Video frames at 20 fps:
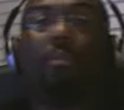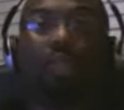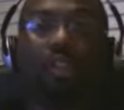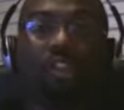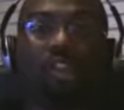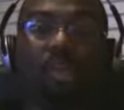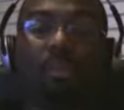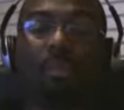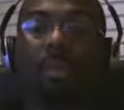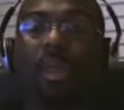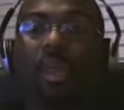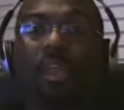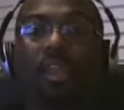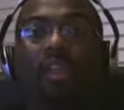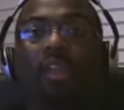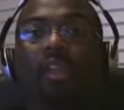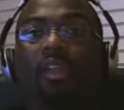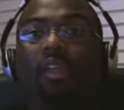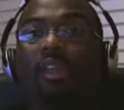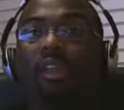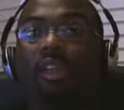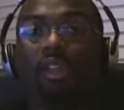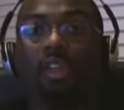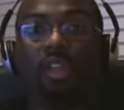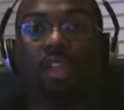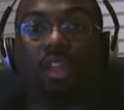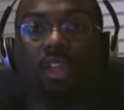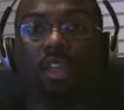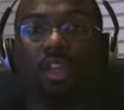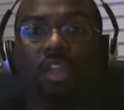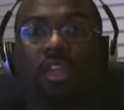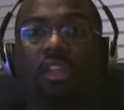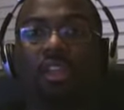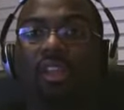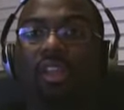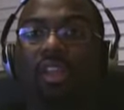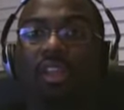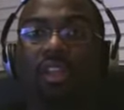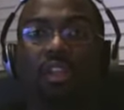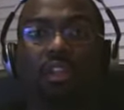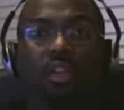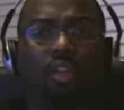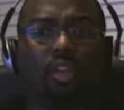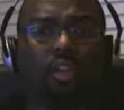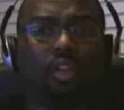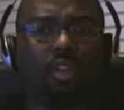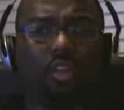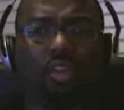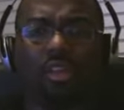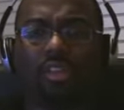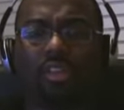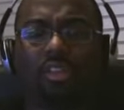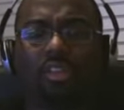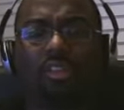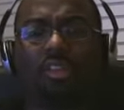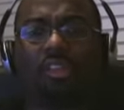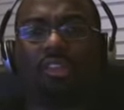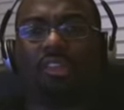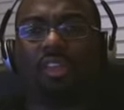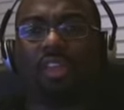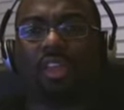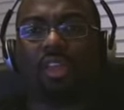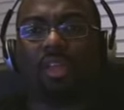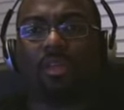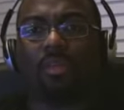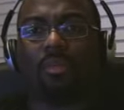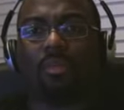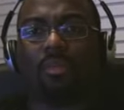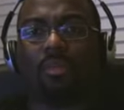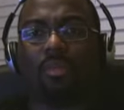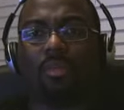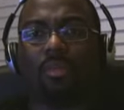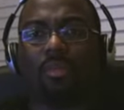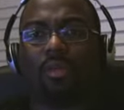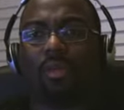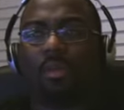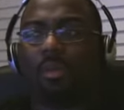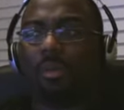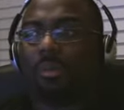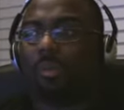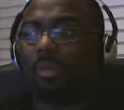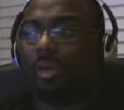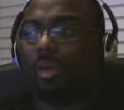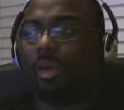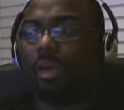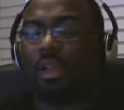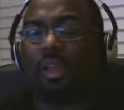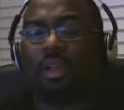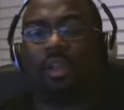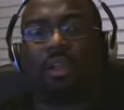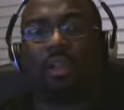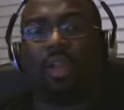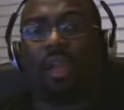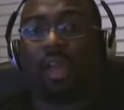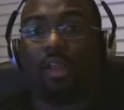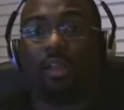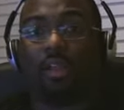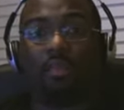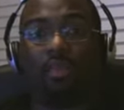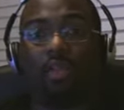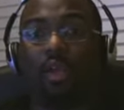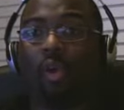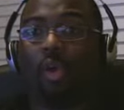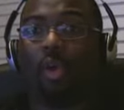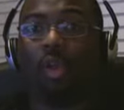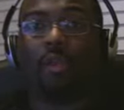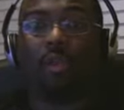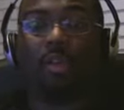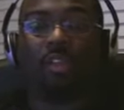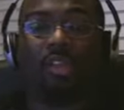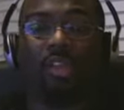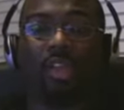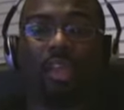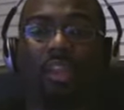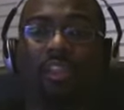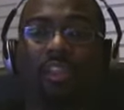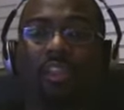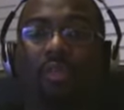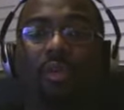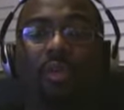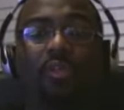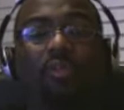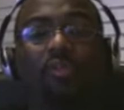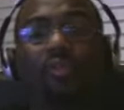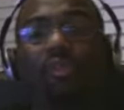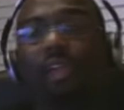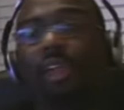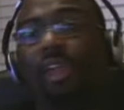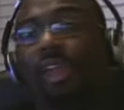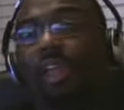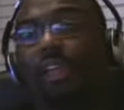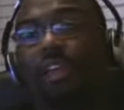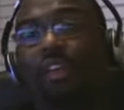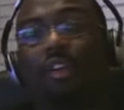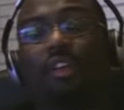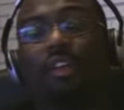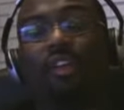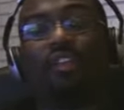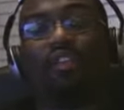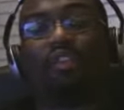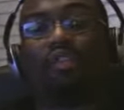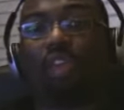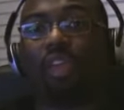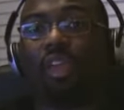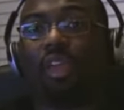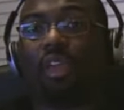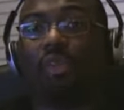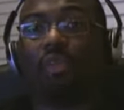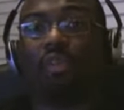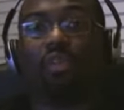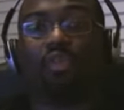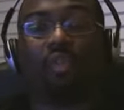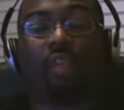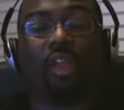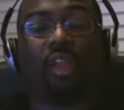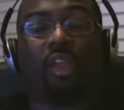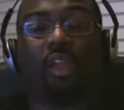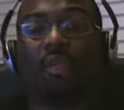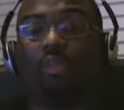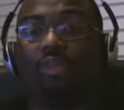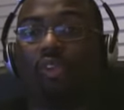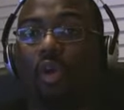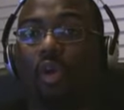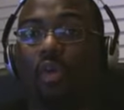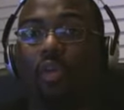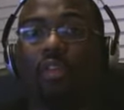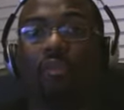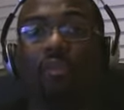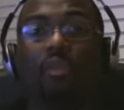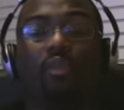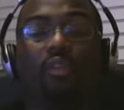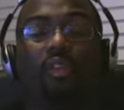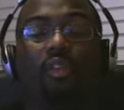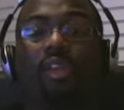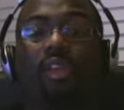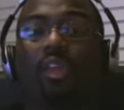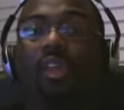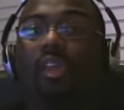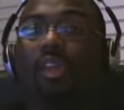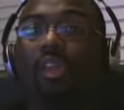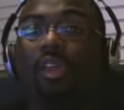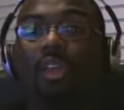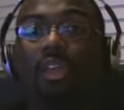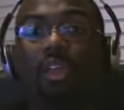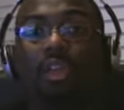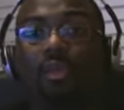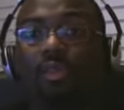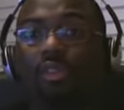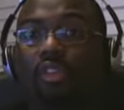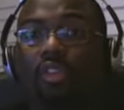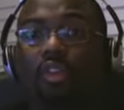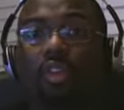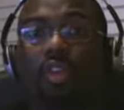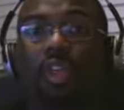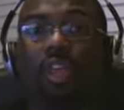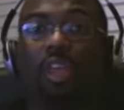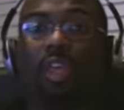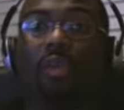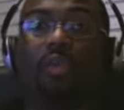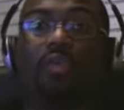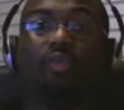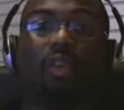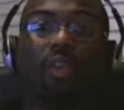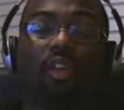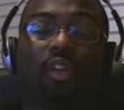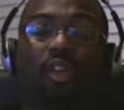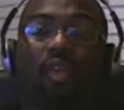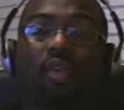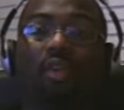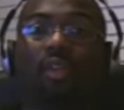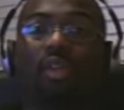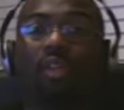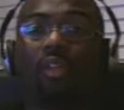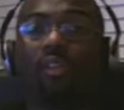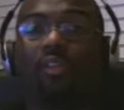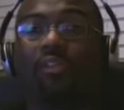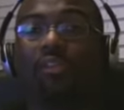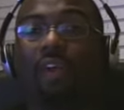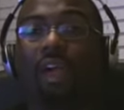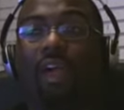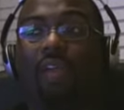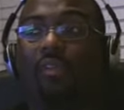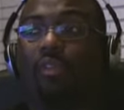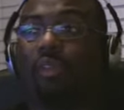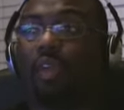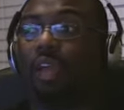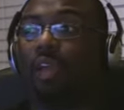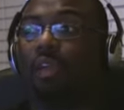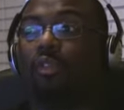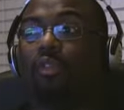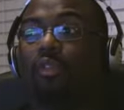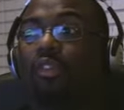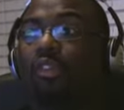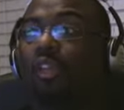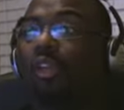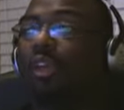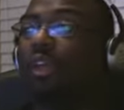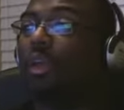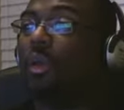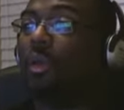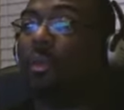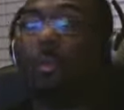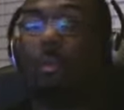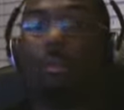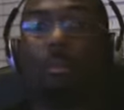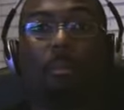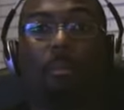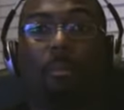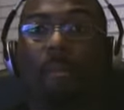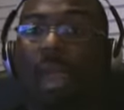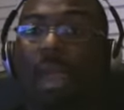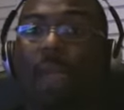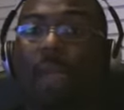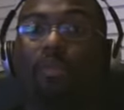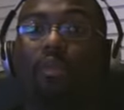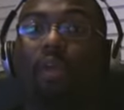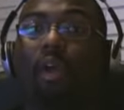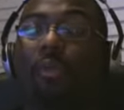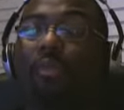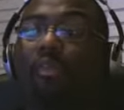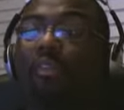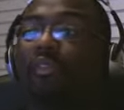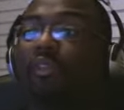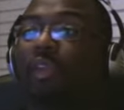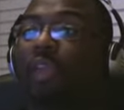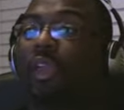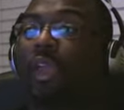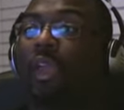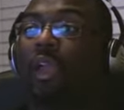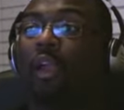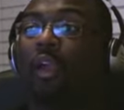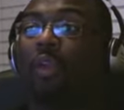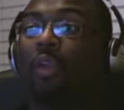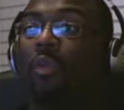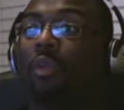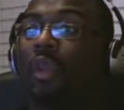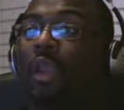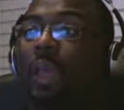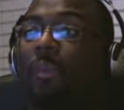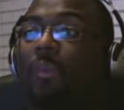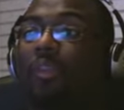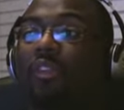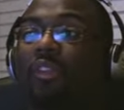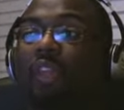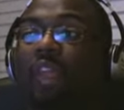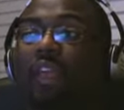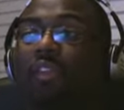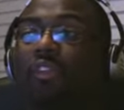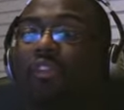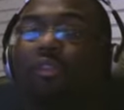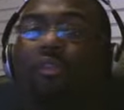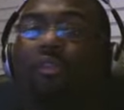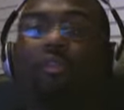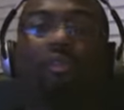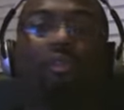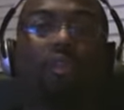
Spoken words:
BJ Penn, he didn't look the same. But I don't know. I don't want to take anything away from Frank Edgar. His striking was great. He was always moving. Looked like he was ready to go another 5 rounds. Mad props to Frank Edgar. What happens next?